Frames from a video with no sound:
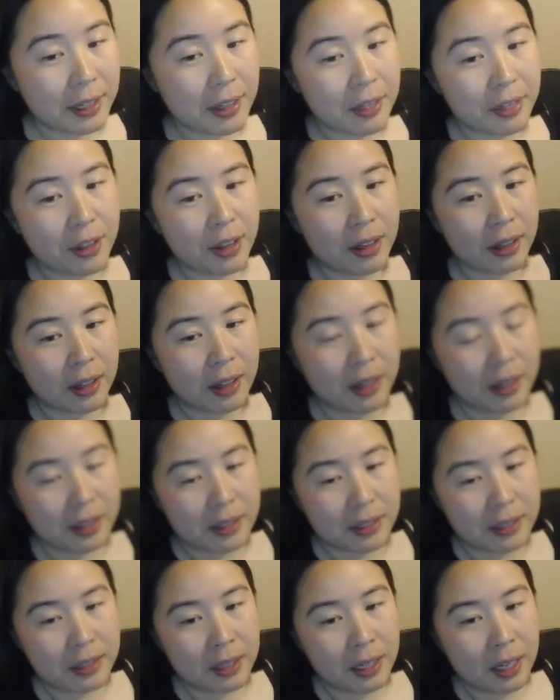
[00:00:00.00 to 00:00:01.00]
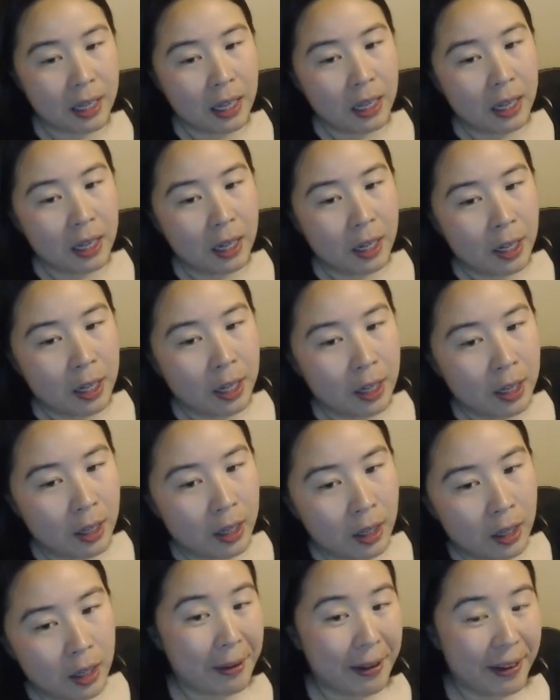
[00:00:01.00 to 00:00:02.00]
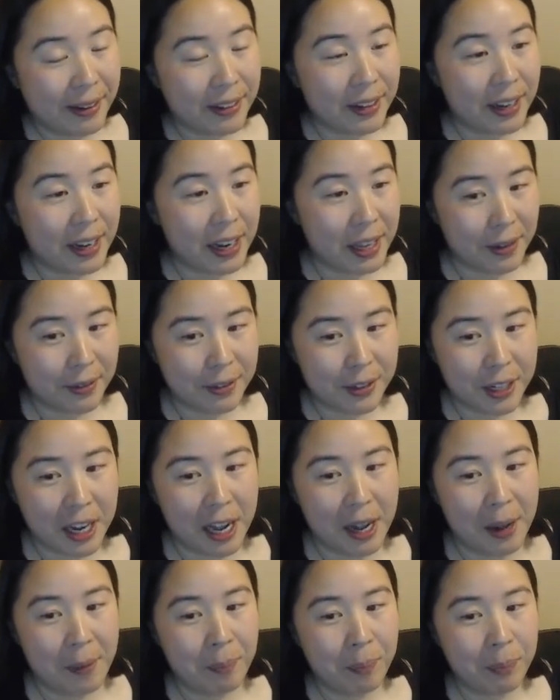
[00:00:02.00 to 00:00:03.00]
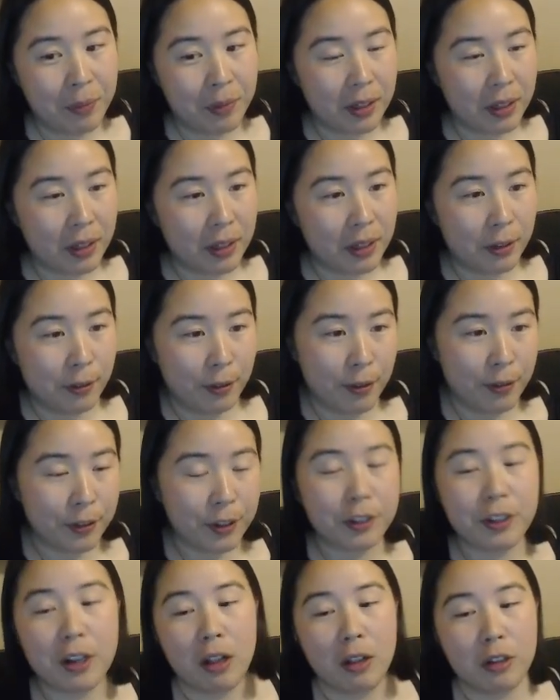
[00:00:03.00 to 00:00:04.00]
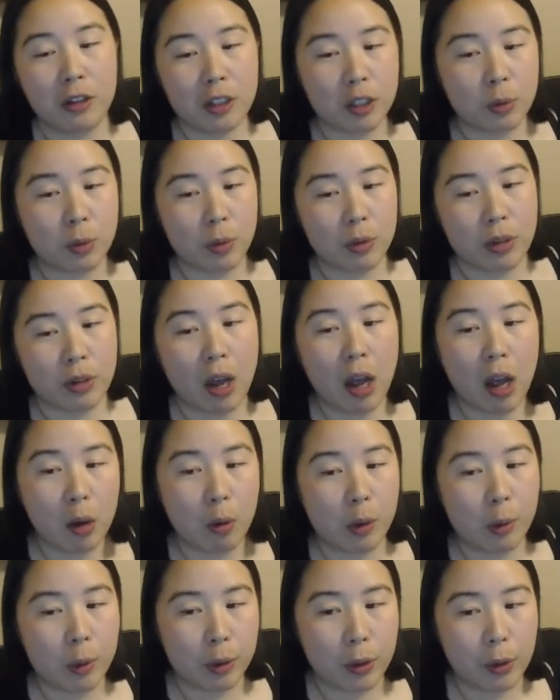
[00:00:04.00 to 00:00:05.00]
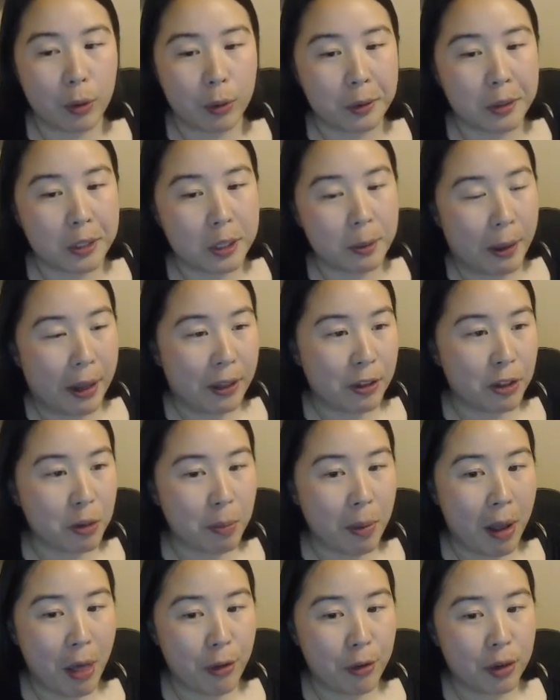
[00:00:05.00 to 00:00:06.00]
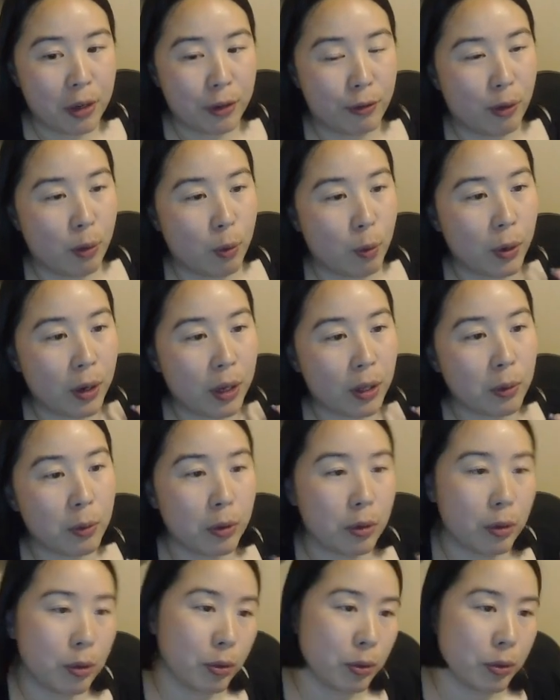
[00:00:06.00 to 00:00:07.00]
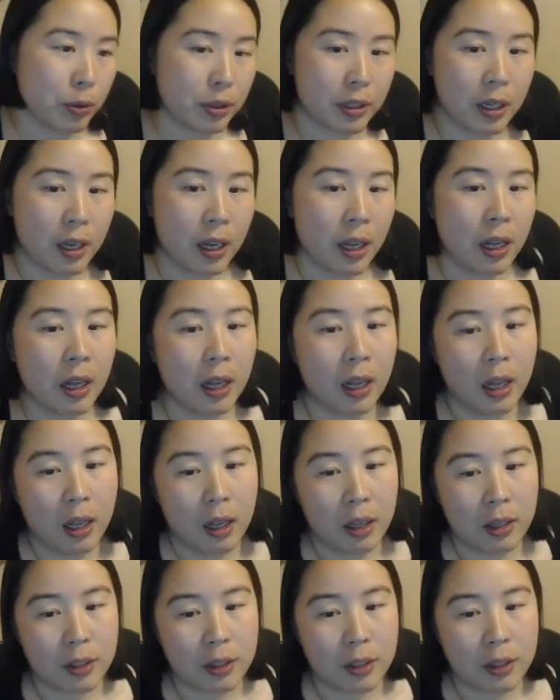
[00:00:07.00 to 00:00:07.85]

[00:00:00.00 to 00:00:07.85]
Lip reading: And the second thing is have a plan ahead of time. $50 was all we were going to spend, no matter if we win or lose.